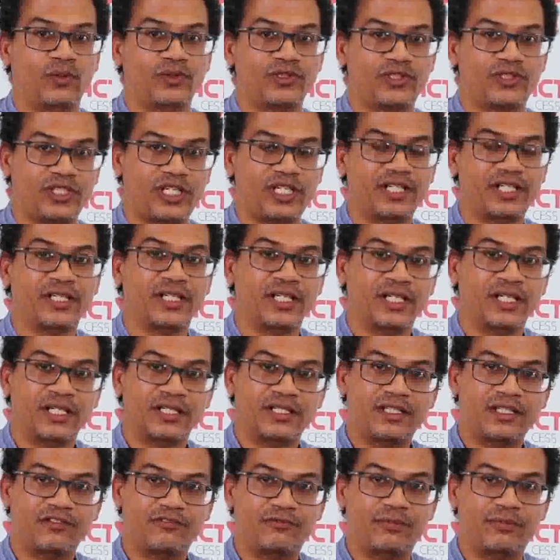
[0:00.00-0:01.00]
Once again,
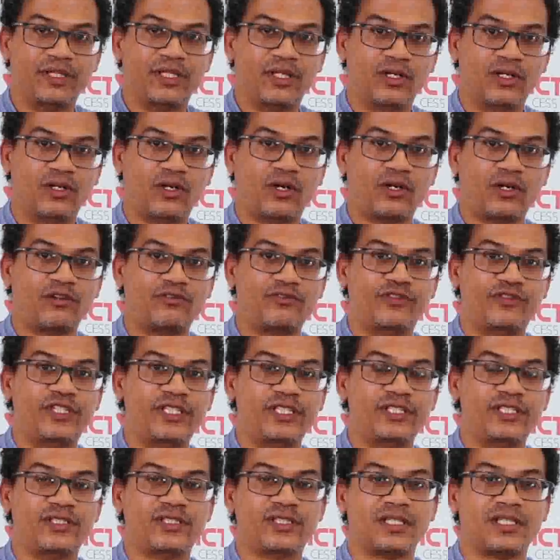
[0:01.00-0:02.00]
there have been a lot
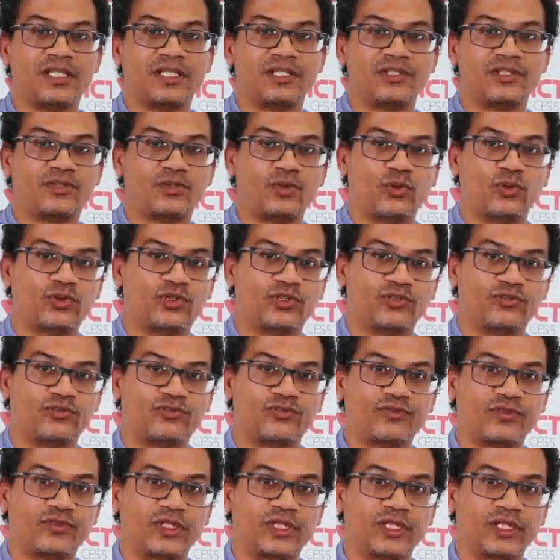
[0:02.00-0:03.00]
of these sorts
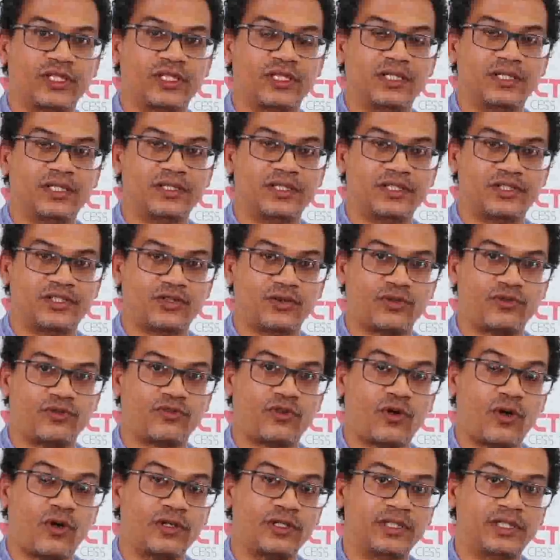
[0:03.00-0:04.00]
of this
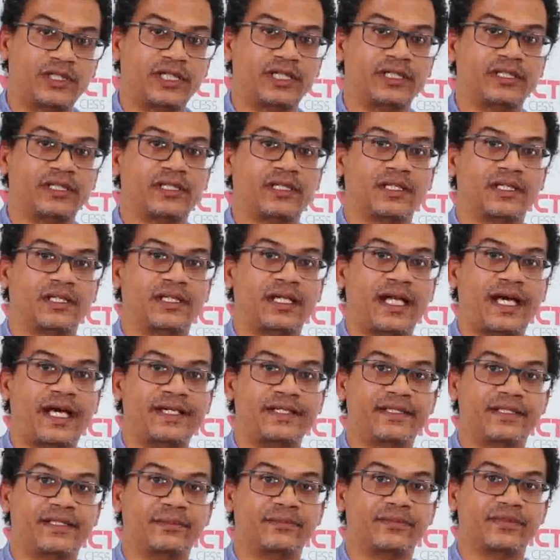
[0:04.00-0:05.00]
sort of content and
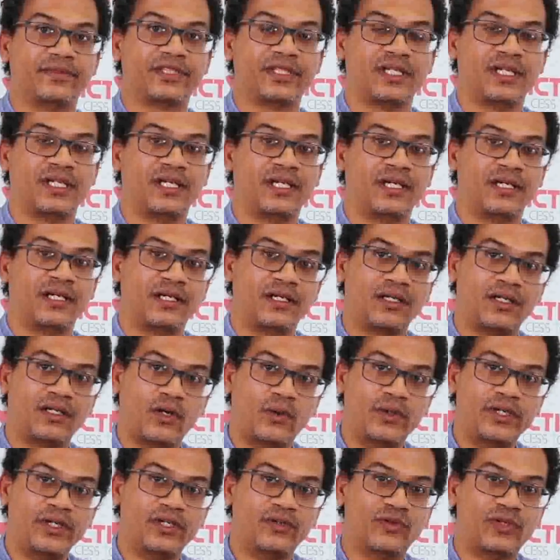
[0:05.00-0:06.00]
items
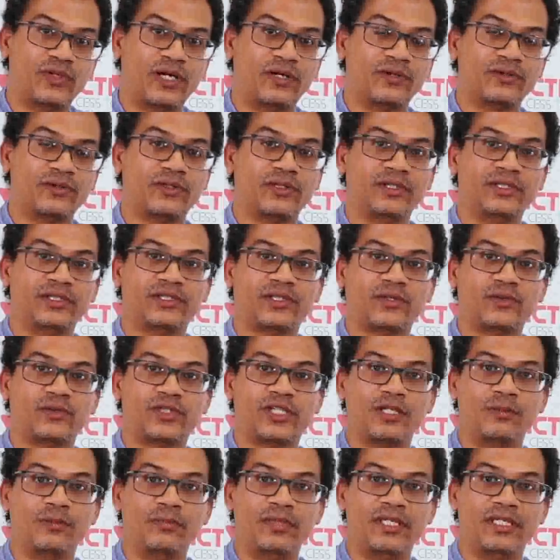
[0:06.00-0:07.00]
going around on
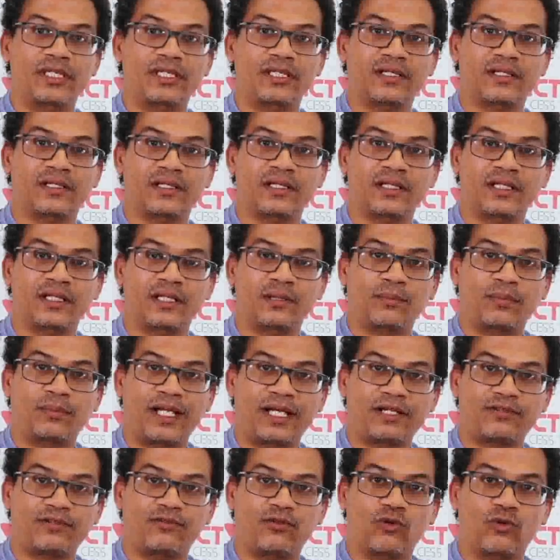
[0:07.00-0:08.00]
social media
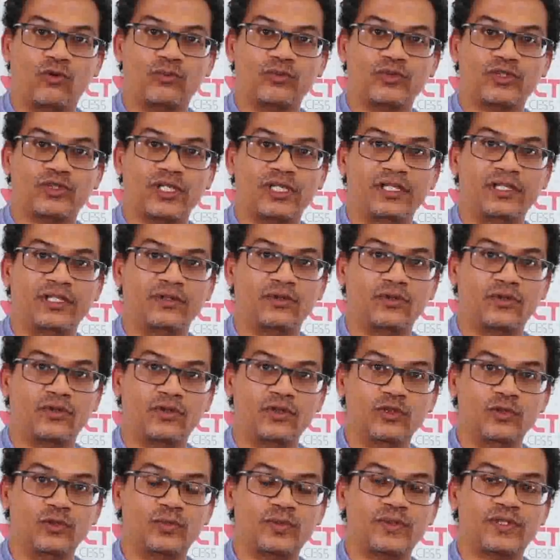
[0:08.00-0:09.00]
platforms and in
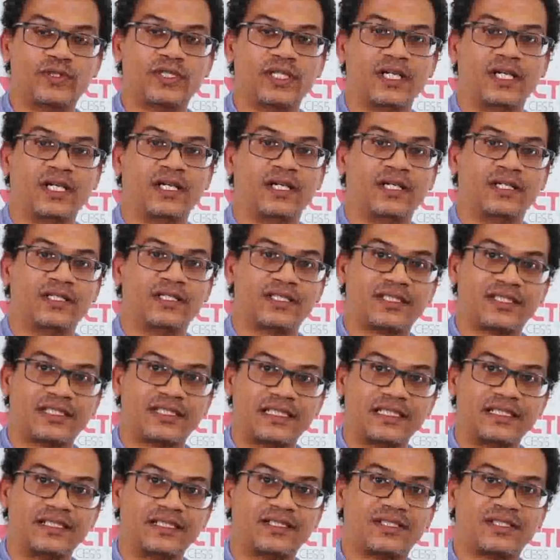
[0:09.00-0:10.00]
groups
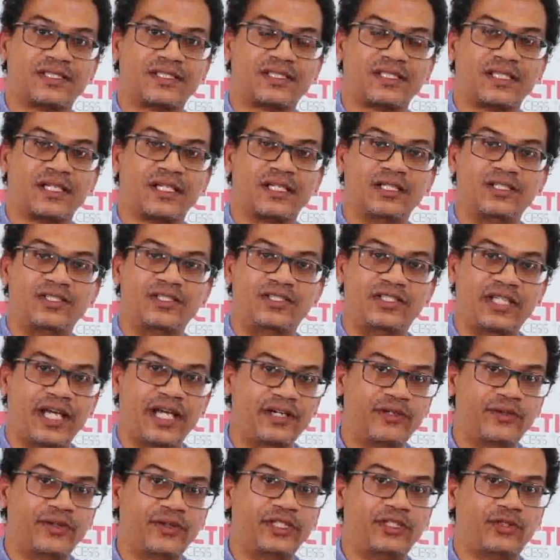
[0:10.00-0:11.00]
since
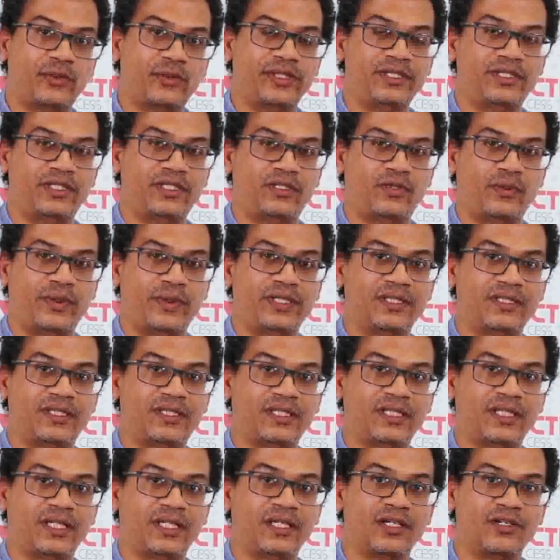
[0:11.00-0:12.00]
January
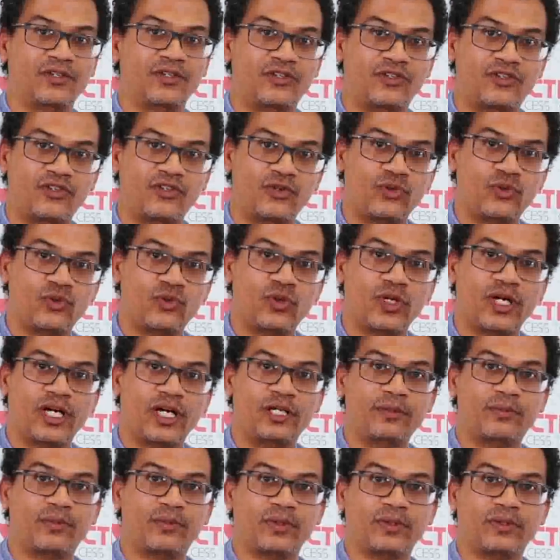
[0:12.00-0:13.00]
2020 through
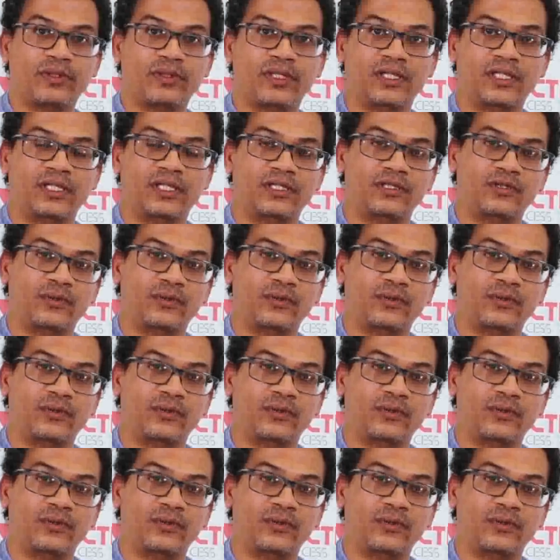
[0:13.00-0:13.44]
April